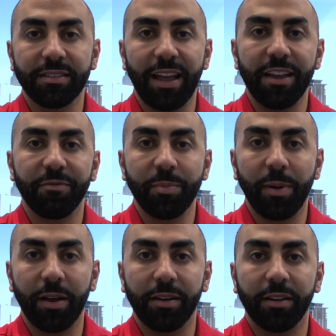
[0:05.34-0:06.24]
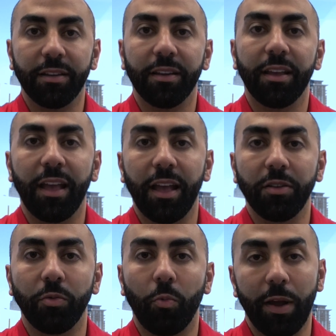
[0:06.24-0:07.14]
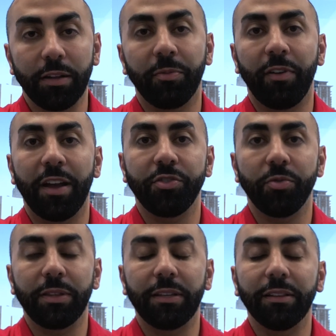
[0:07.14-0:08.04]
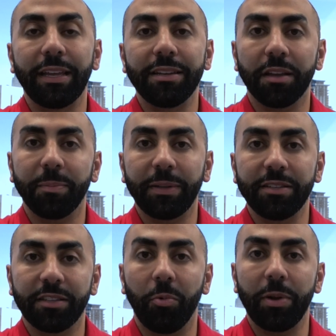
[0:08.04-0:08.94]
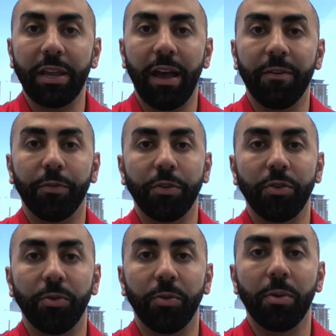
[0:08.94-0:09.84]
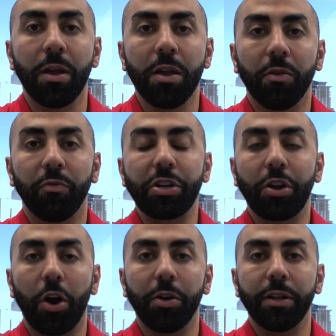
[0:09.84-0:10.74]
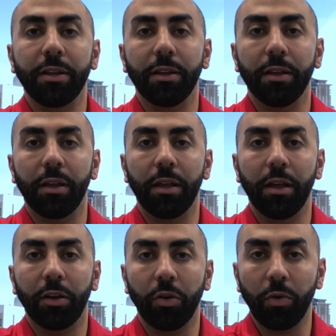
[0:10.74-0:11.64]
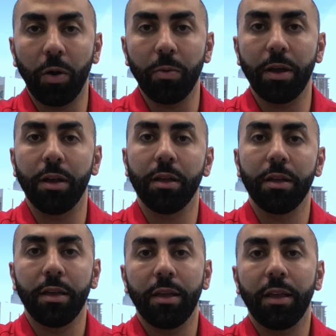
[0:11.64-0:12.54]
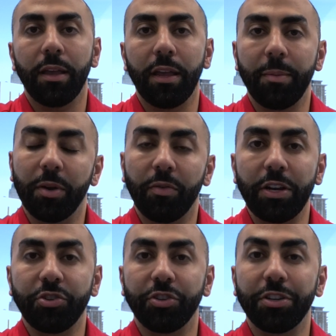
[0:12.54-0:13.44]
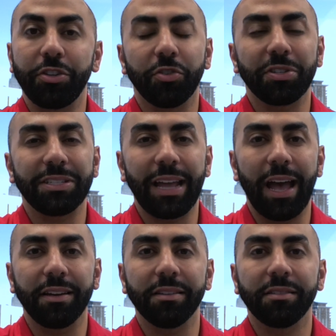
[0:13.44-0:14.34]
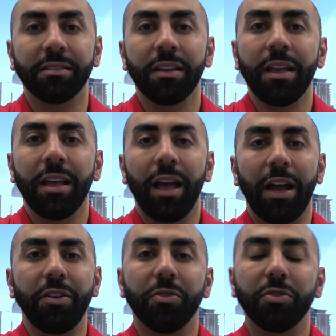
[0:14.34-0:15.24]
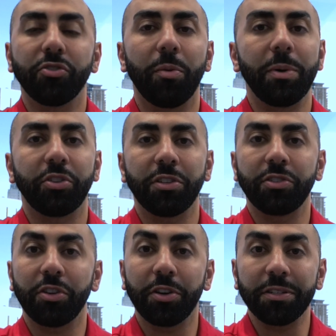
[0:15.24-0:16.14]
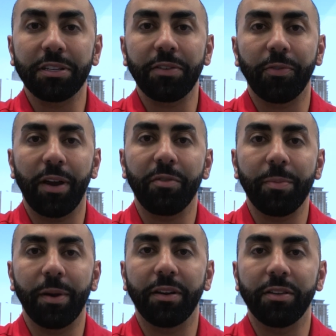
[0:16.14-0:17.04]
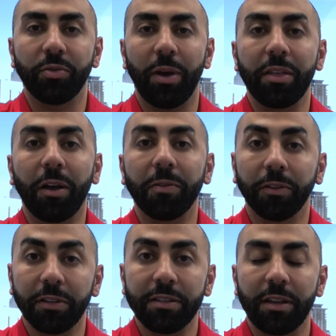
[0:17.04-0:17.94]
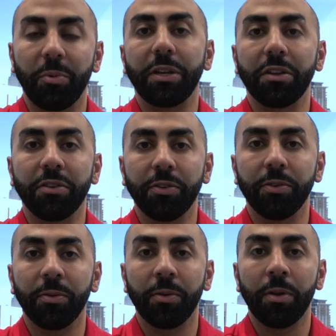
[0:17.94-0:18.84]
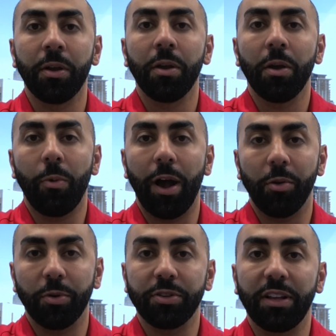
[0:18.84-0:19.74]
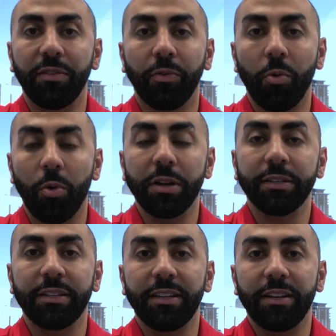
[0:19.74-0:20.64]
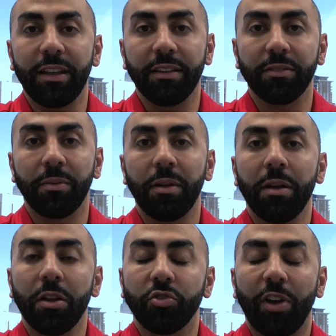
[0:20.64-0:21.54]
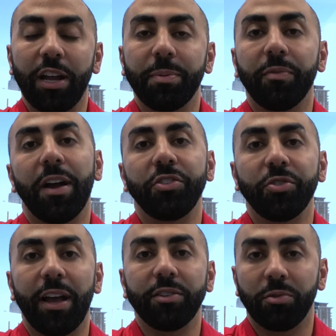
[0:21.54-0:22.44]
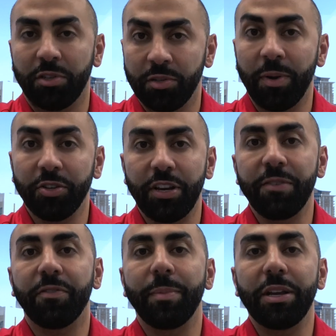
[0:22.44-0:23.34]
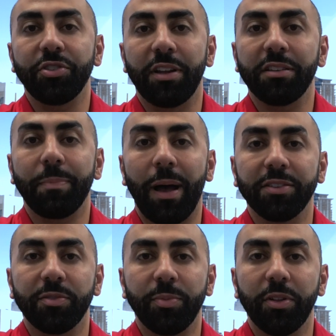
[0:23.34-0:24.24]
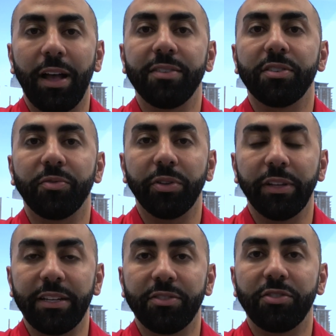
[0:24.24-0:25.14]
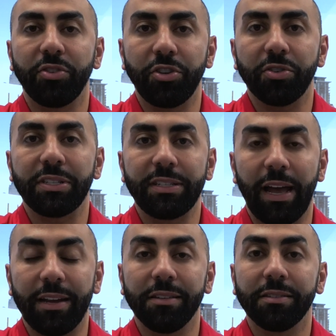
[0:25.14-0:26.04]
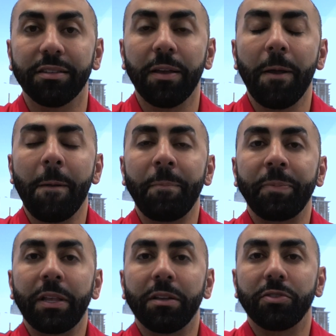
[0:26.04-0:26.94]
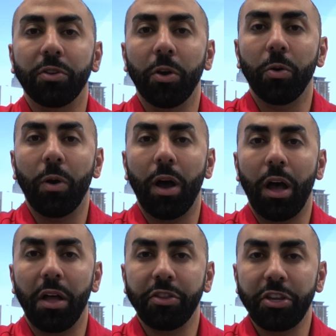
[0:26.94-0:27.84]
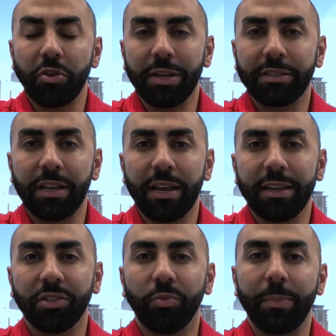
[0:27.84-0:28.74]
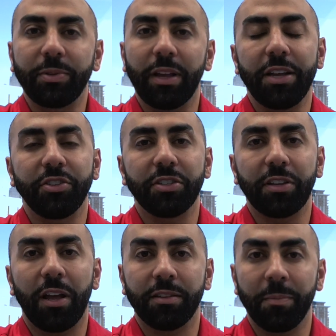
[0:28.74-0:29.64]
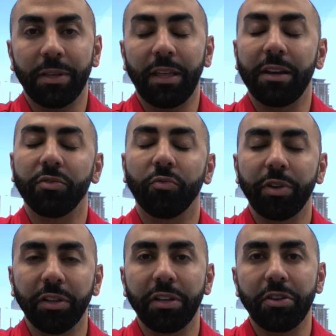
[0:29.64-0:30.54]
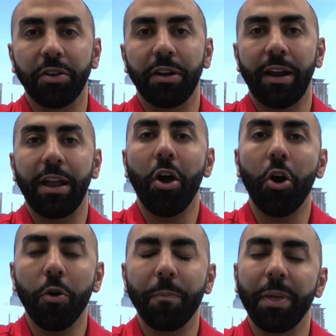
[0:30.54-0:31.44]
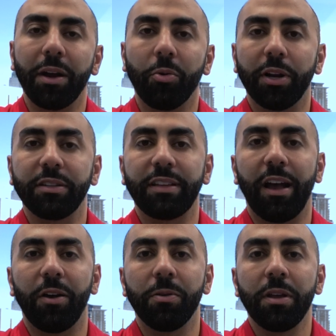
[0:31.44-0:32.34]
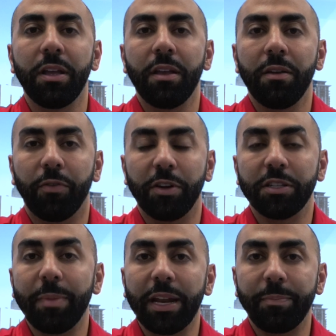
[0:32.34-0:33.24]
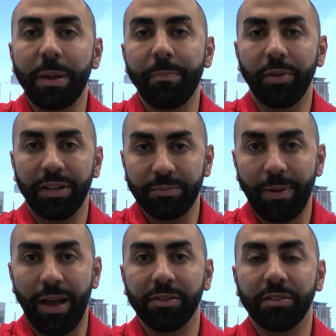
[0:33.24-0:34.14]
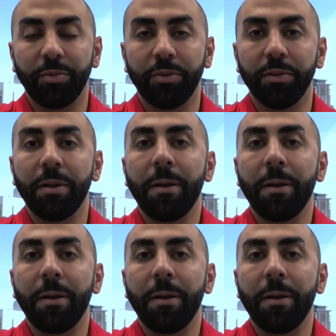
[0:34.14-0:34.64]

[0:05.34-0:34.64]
Nayef Mubarak. Wanted to provide you with the latest updates that we have for you regarding Corona, immigration, your status. I know there's so much uncertainty for everybody, so I thought the least that we can do while we're self-quarantined is try to provide you guys with as much information as possible as it relates to your status. So on the USCIS website, I just saw something that is really good, and I hope that it works out for as many people as possible.